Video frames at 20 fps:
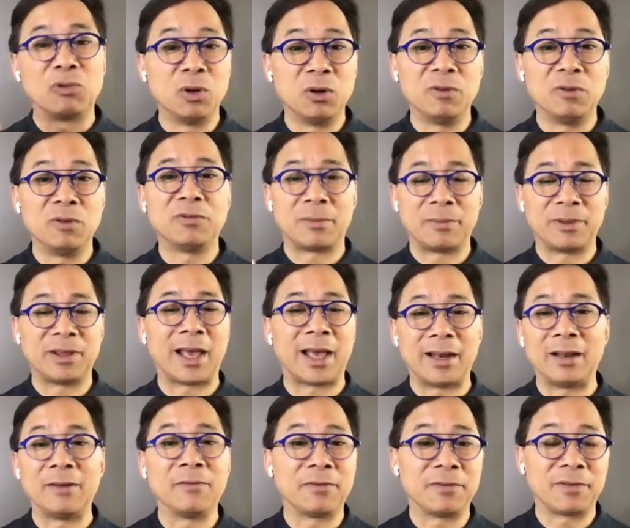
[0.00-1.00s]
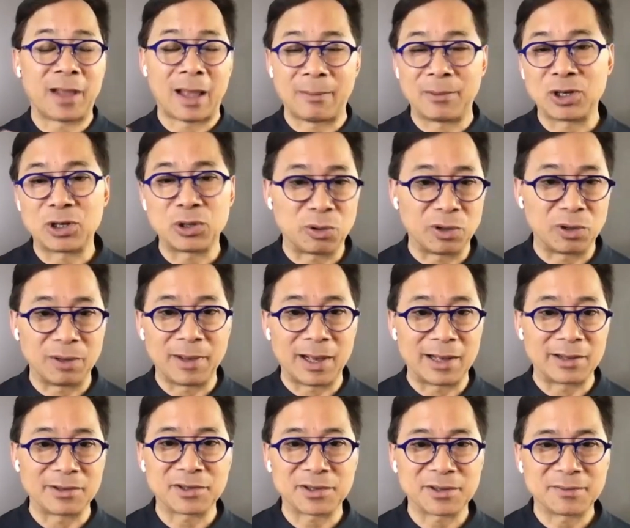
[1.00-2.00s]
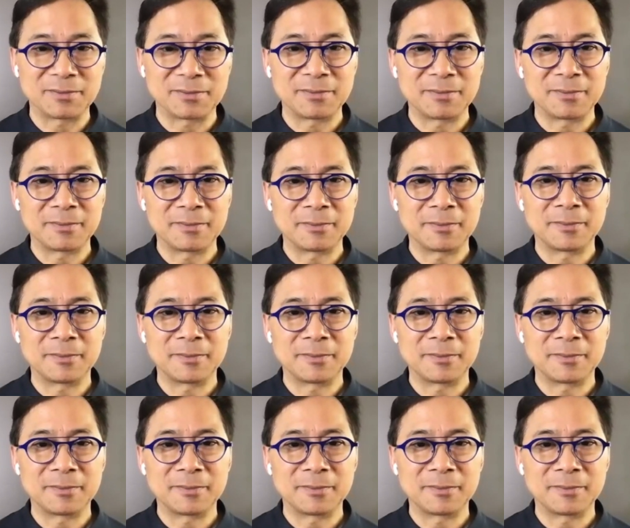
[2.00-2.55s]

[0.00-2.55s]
actually remove some of that inflammatory mess.